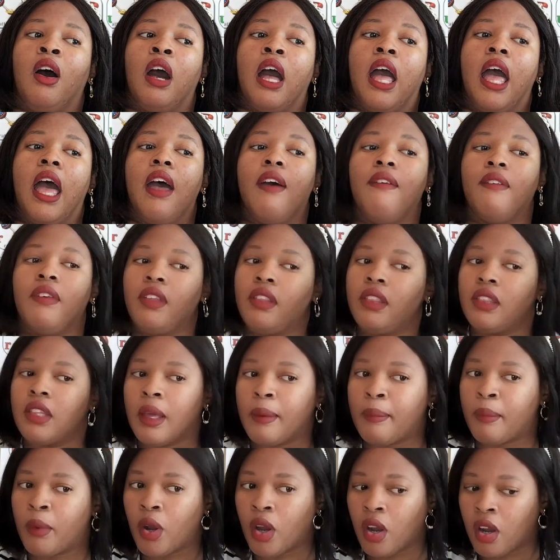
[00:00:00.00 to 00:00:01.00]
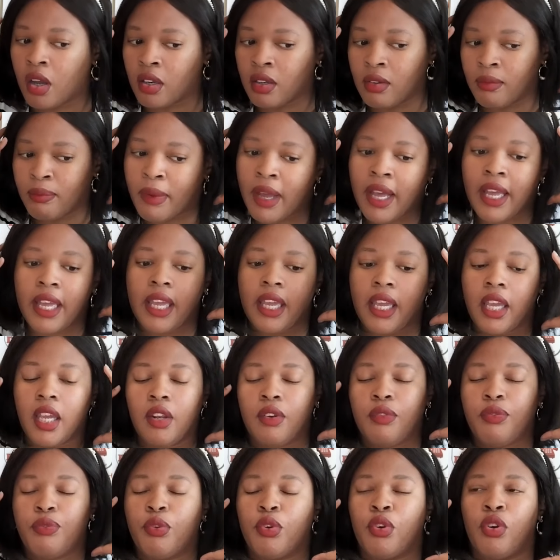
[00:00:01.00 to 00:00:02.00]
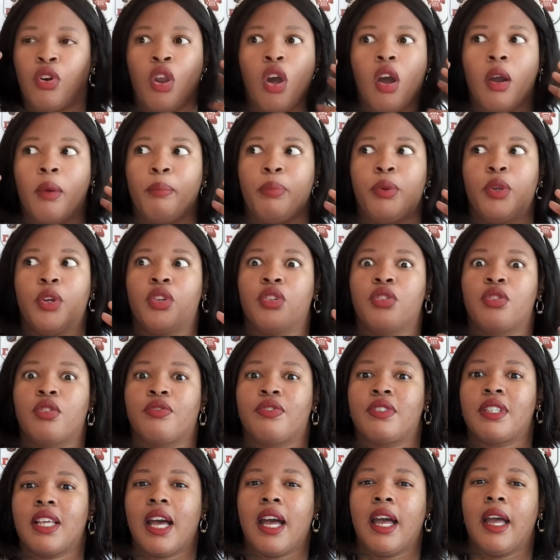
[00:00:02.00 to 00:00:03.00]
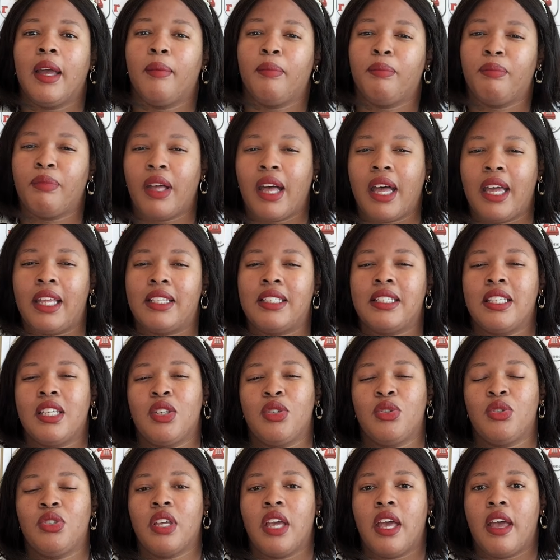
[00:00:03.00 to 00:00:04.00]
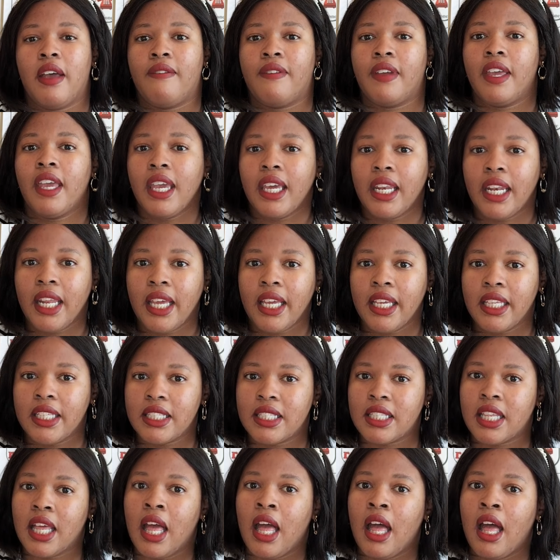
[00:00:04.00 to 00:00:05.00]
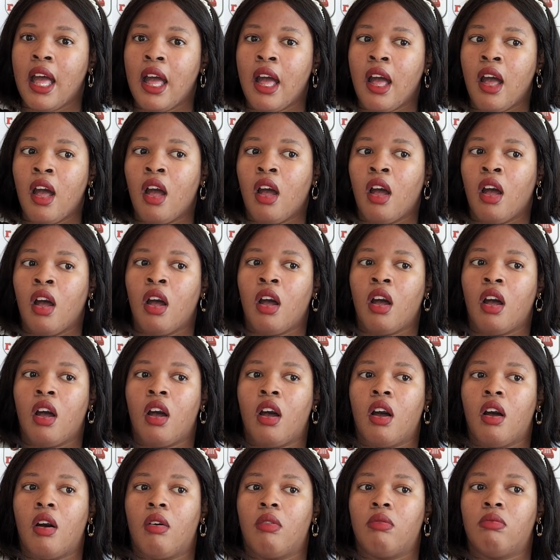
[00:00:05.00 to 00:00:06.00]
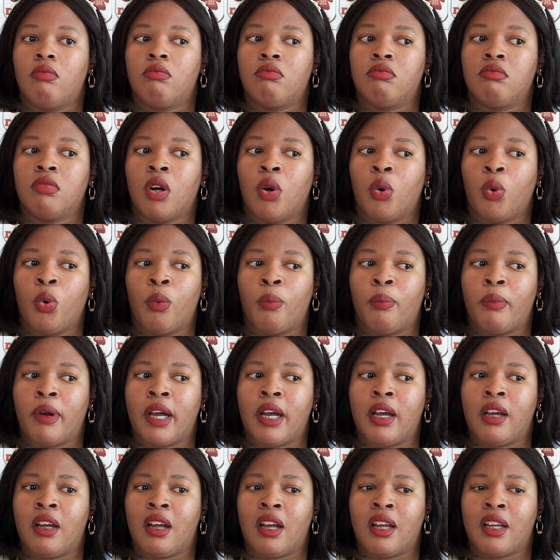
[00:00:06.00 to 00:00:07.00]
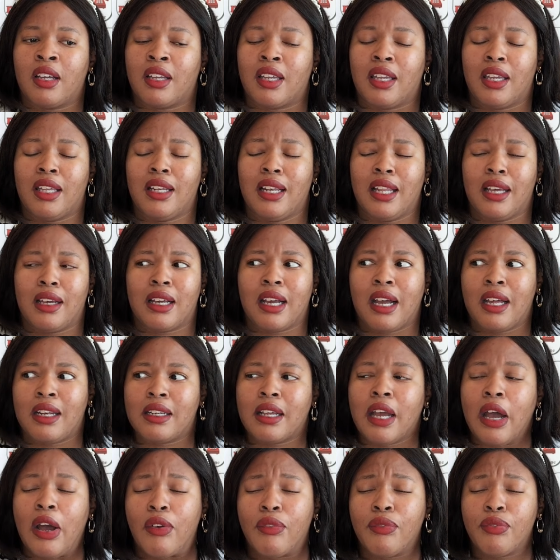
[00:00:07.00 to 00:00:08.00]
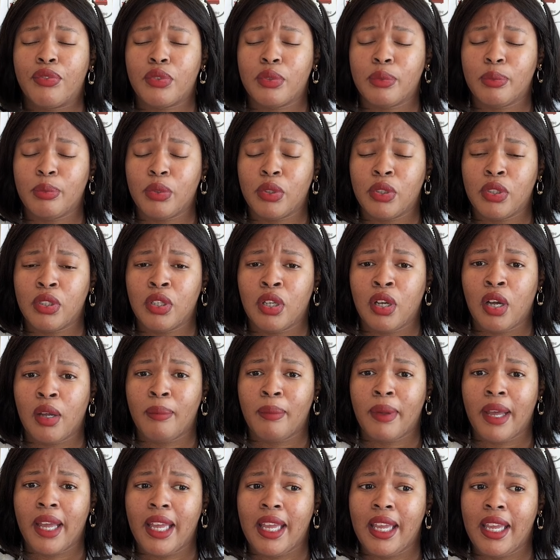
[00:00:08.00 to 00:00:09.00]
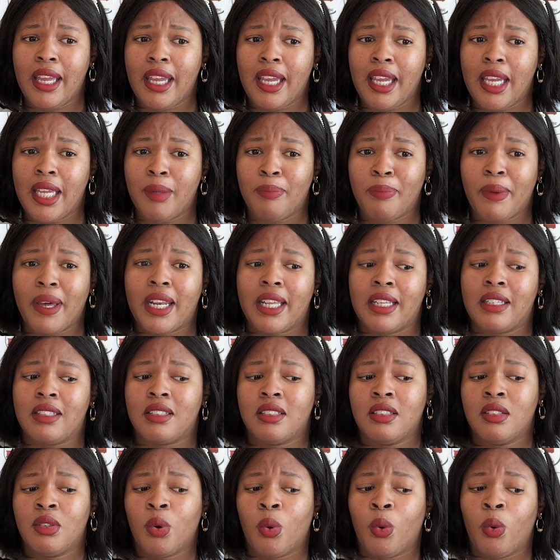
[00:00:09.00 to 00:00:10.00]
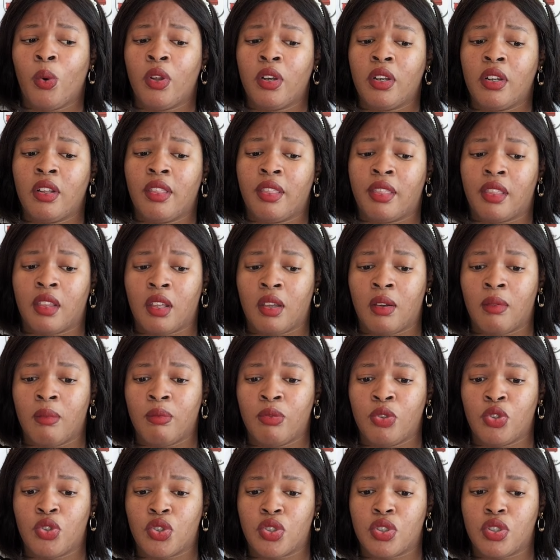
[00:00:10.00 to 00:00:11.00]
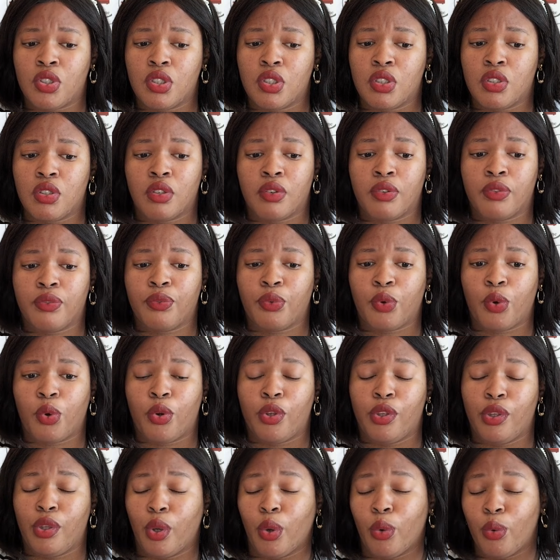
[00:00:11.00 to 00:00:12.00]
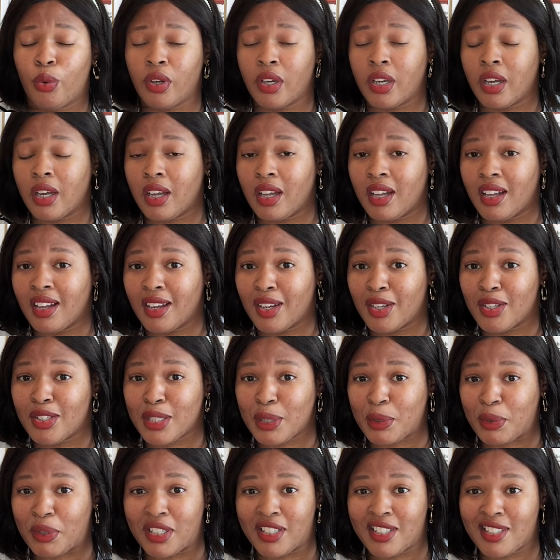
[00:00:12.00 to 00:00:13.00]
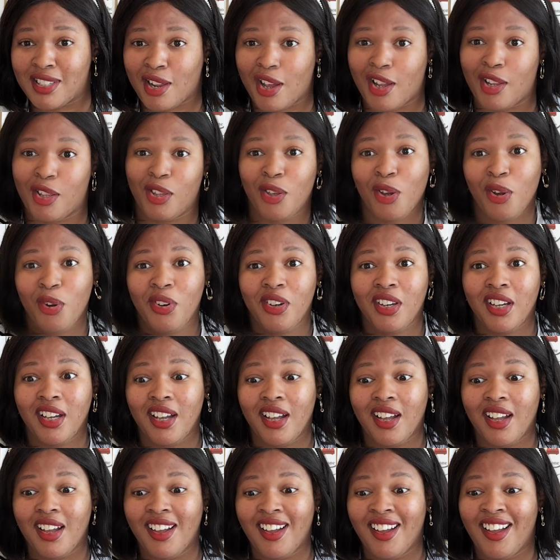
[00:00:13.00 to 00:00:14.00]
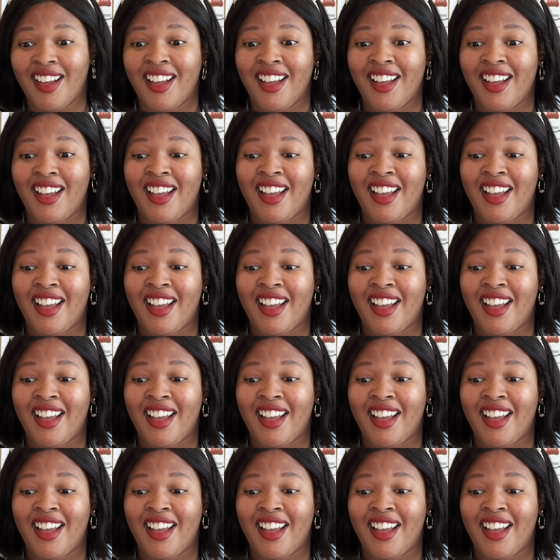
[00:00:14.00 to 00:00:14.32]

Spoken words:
having them on my head for long periods of time, I tend to have headaches. I get like uncomfortable on my head, but I did order them just for yoga because I want to start yoga